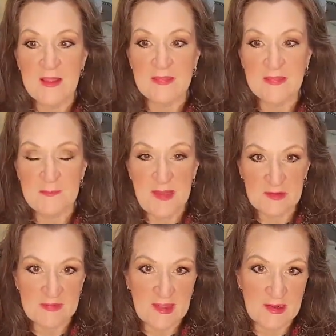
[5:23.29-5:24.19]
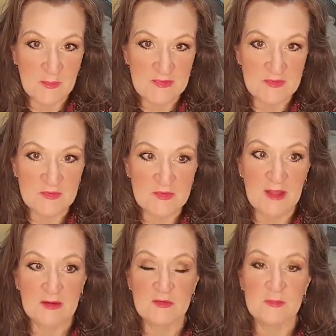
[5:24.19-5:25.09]
the better that helps us
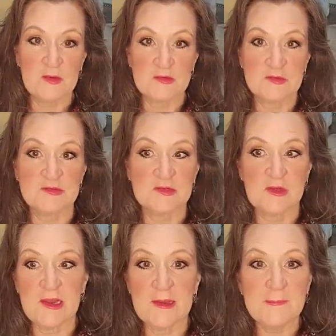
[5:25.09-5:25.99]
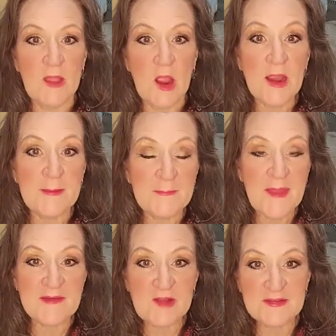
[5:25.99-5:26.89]
on our spiritual journey. All right.
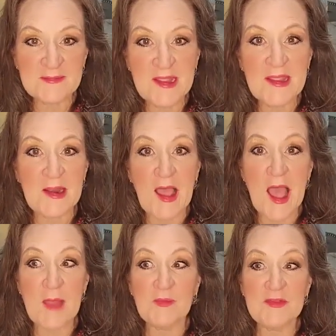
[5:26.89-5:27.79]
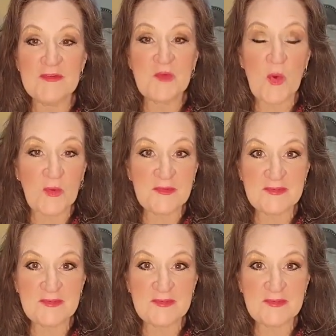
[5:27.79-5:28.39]
Have an awesome day. And I will, of course,